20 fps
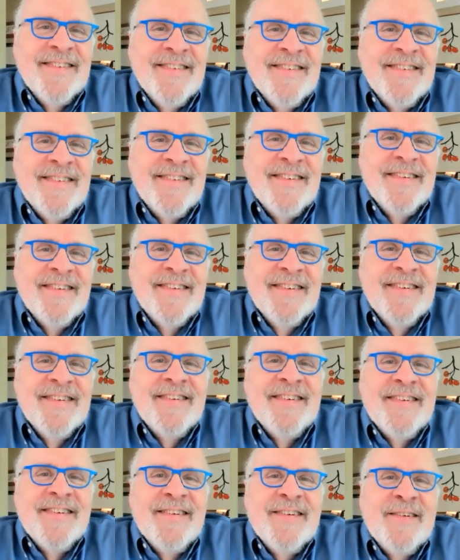
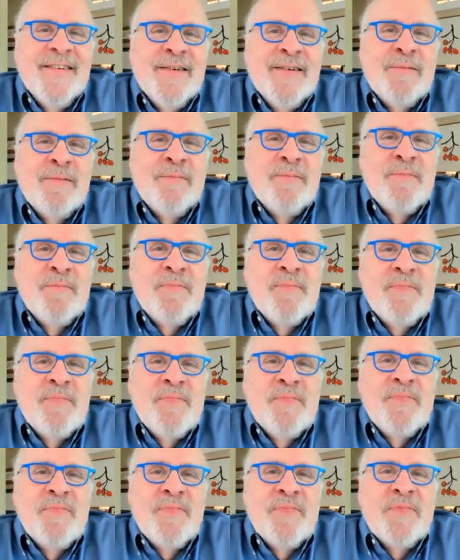
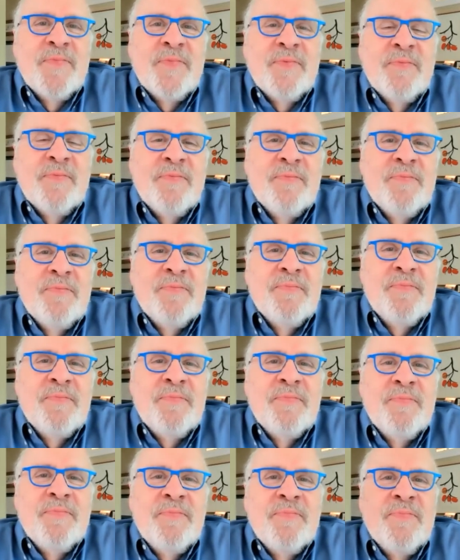
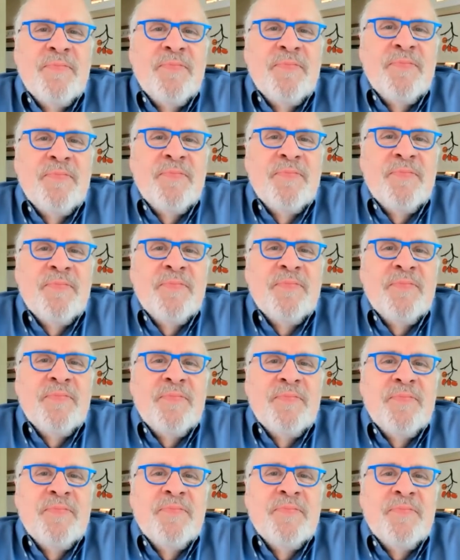
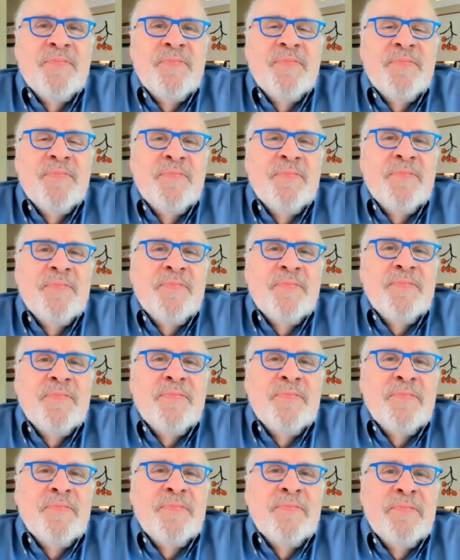
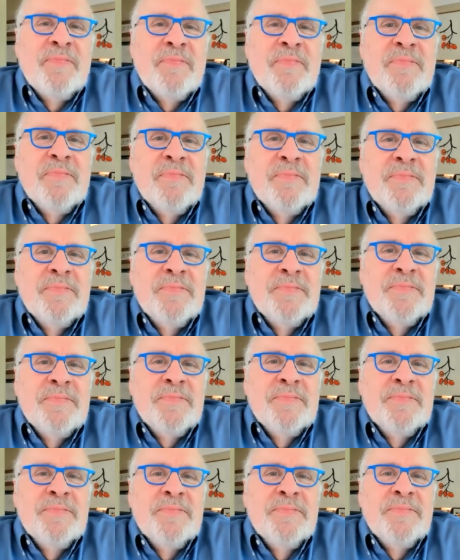
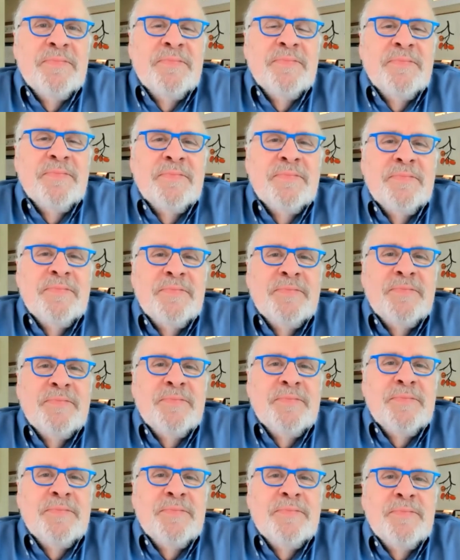
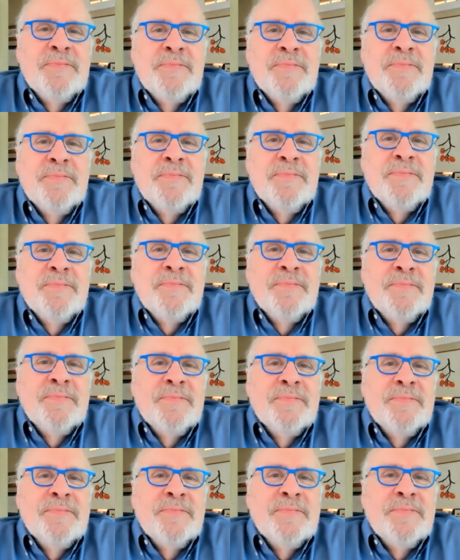No words are spoken by the person on screen.